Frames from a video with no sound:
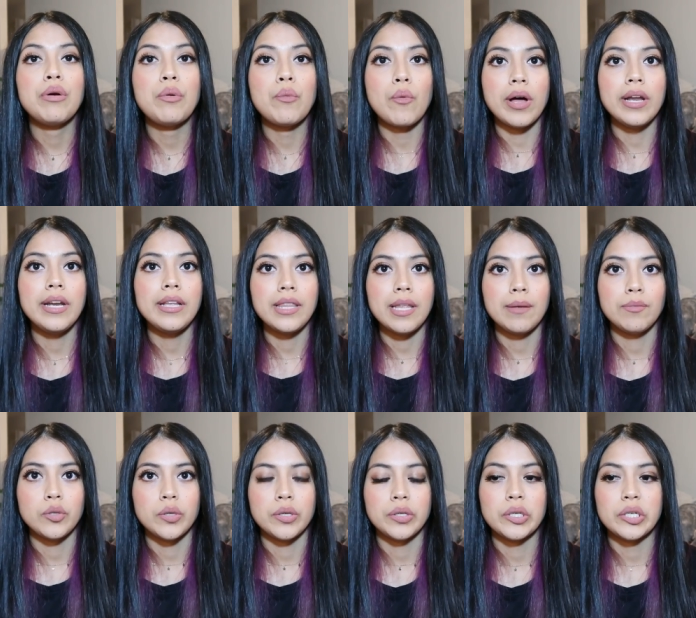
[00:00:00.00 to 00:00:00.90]
we wanted
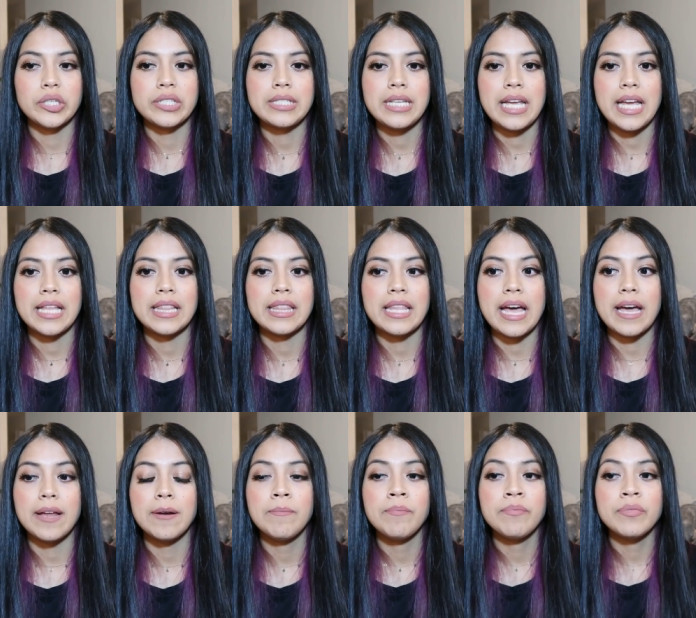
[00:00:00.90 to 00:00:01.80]
them to understand
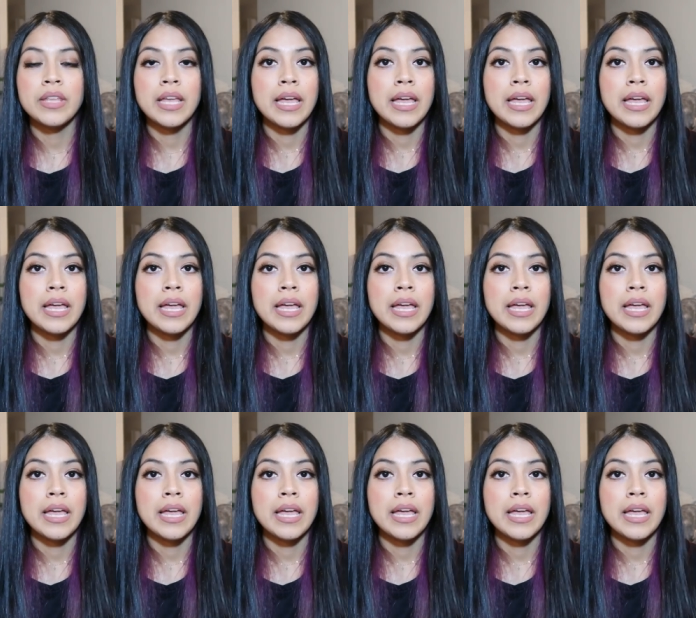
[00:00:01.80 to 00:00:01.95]
that